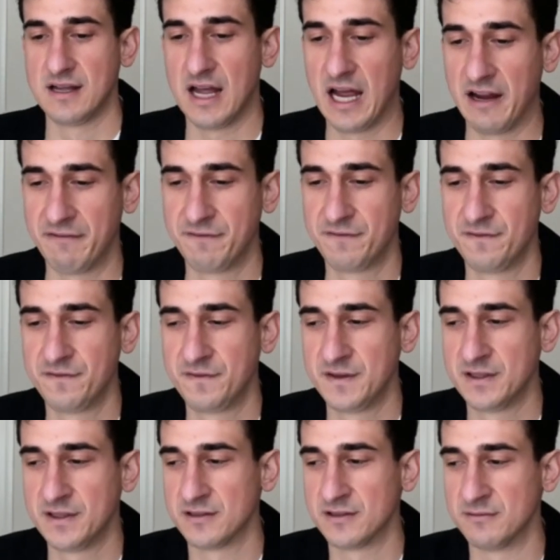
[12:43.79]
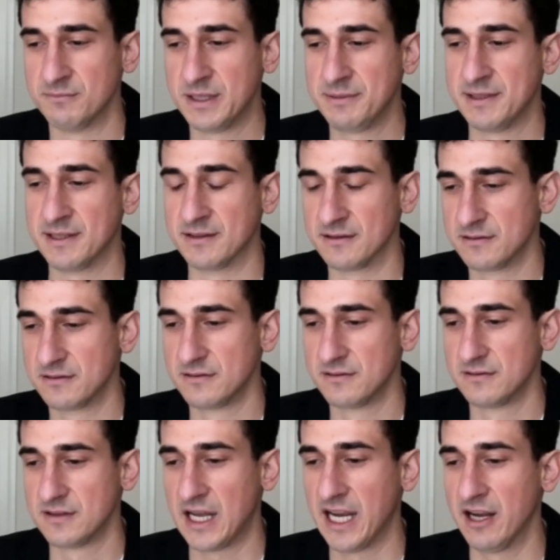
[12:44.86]
I feel maybe a
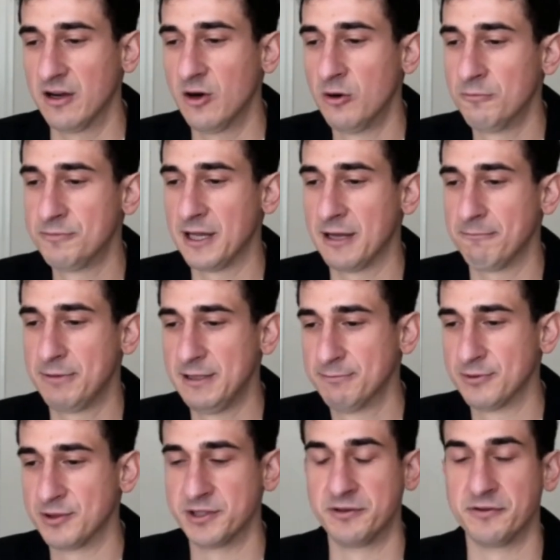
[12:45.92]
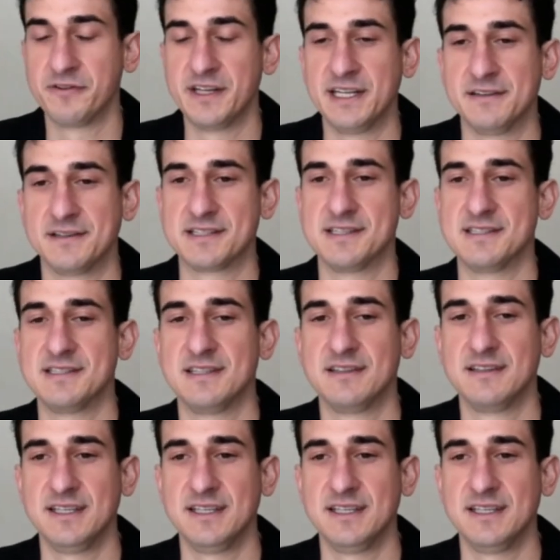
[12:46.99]
I hope that people don't think this is